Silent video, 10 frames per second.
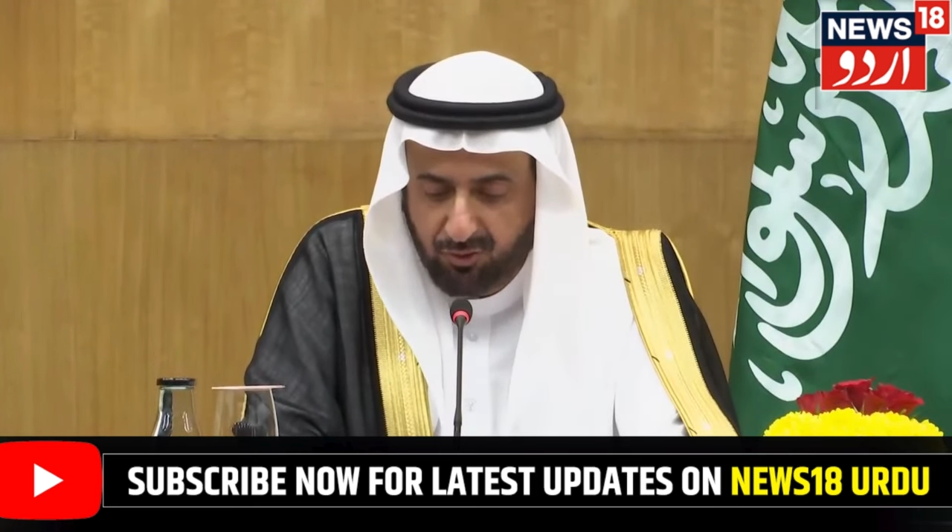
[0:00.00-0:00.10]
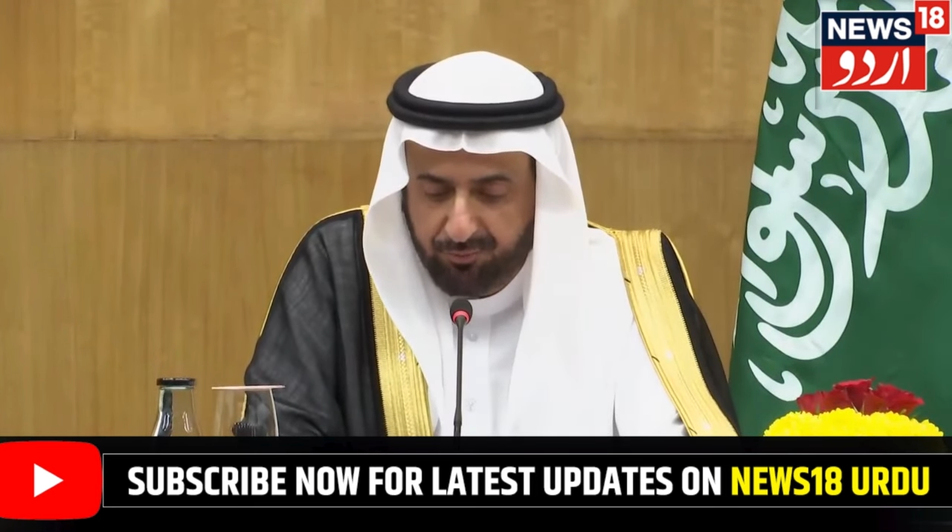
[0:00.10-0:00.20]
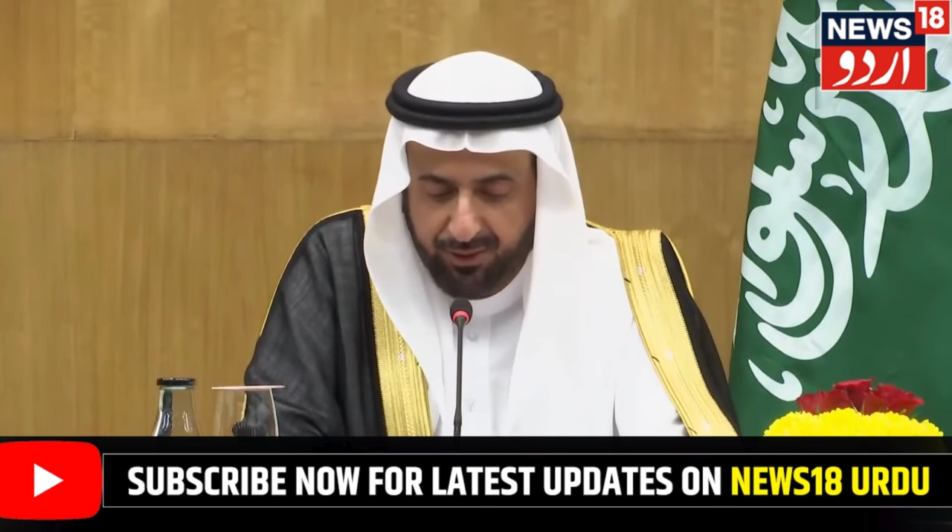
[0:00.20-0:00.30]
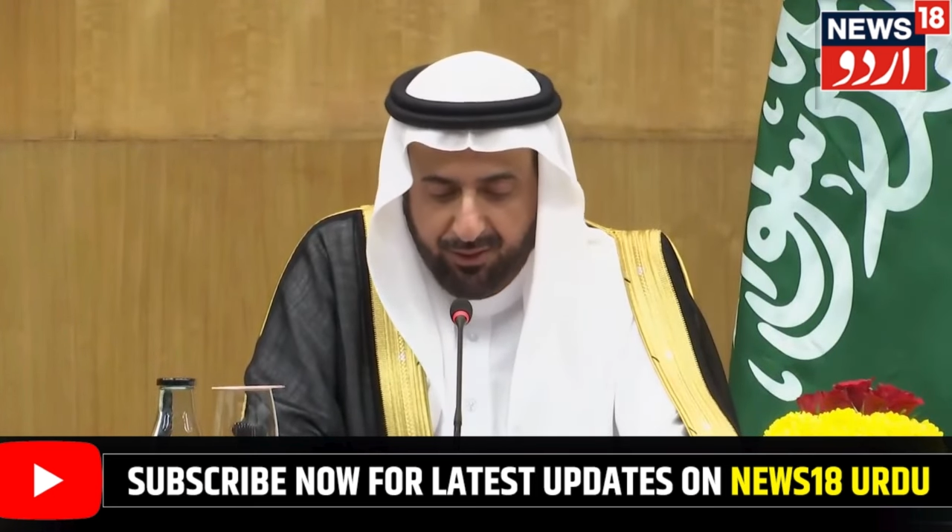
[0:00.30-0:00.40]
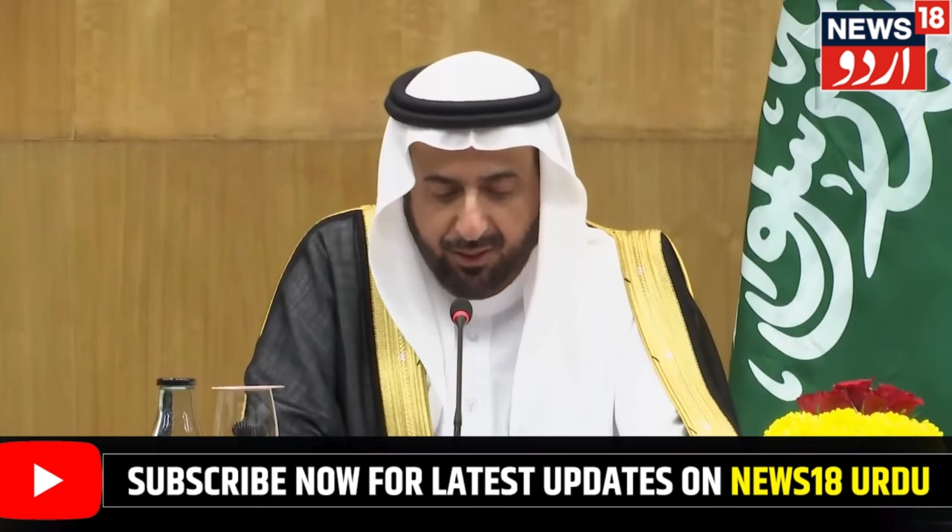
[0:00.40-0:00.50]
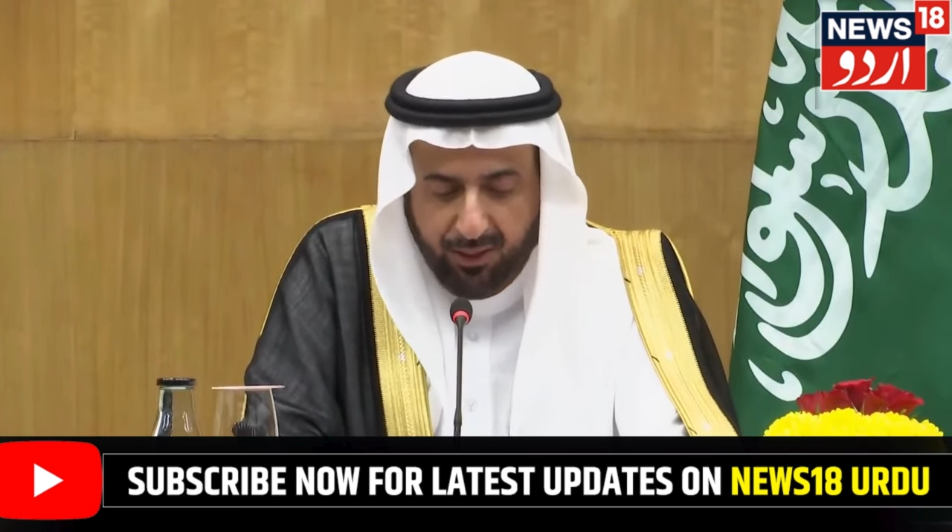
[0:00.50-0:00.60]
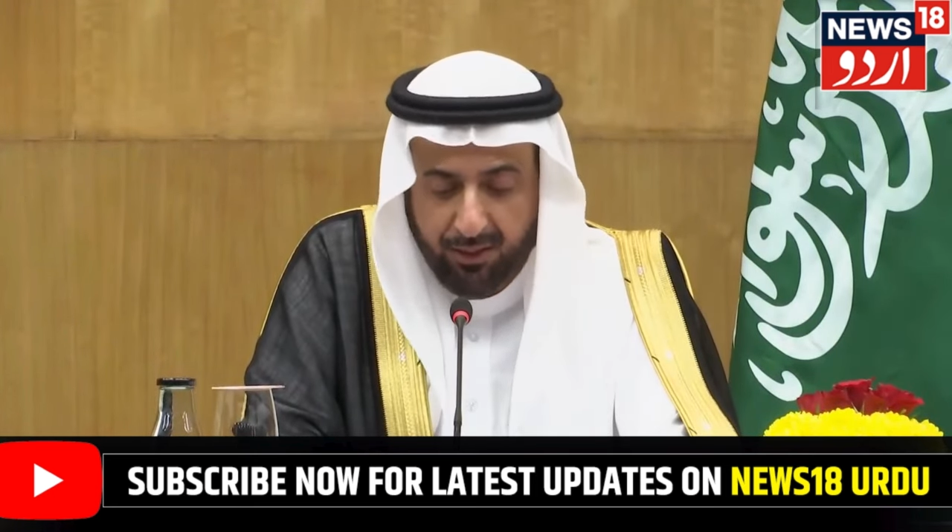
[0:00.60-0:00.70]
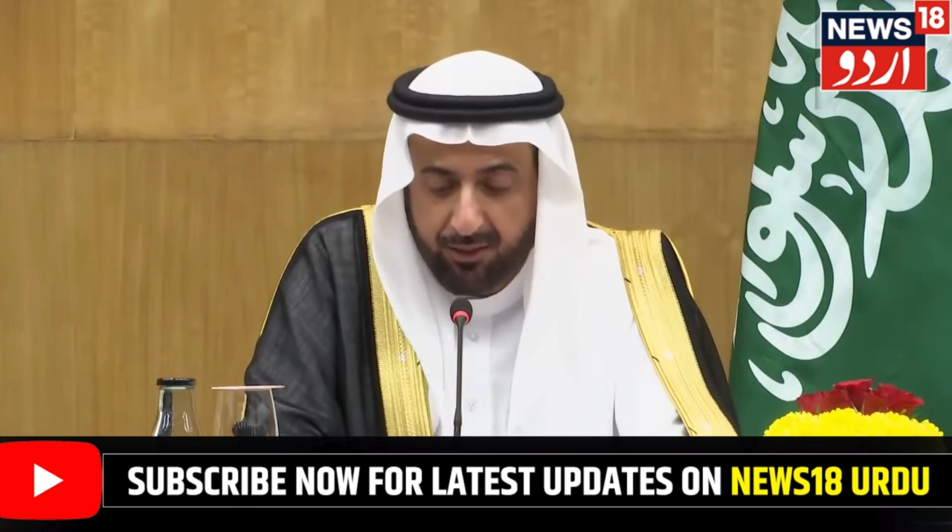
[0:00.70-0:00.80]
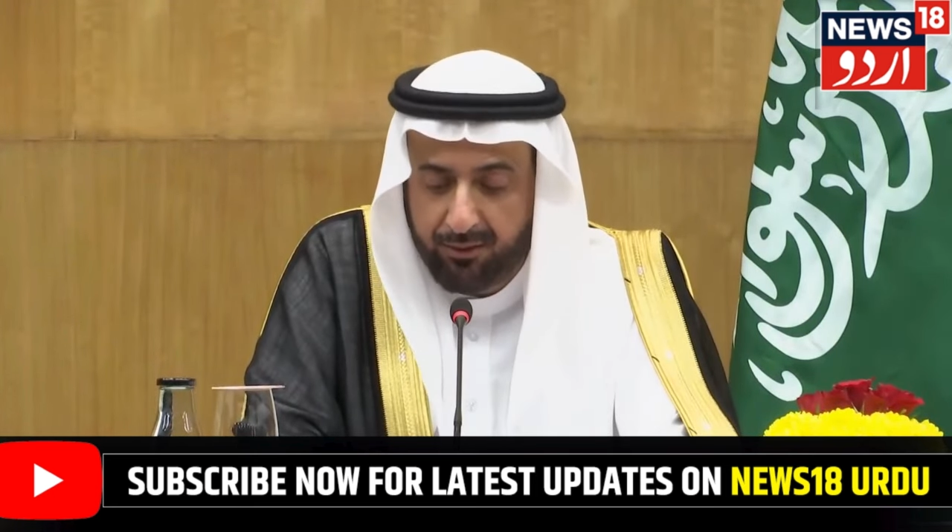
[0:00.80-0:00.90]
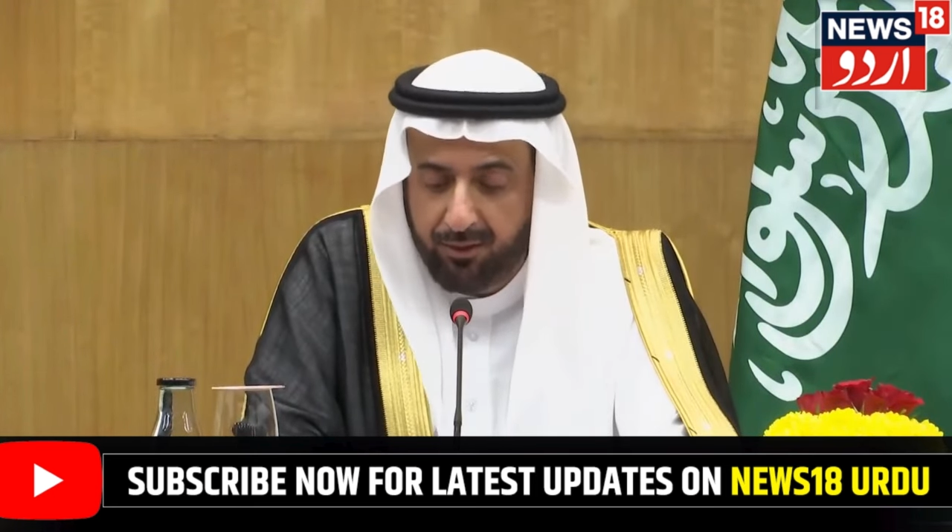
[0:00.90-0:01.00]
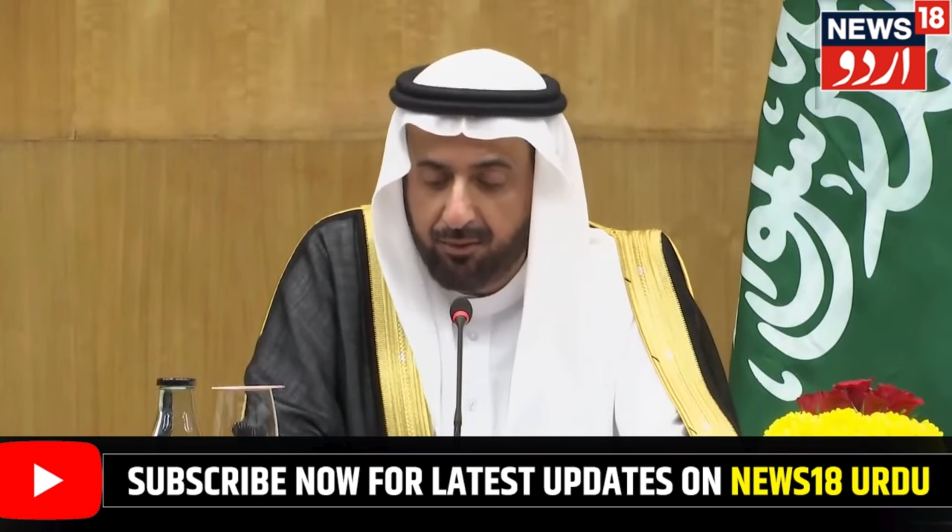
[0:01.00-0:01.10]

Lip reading: to me and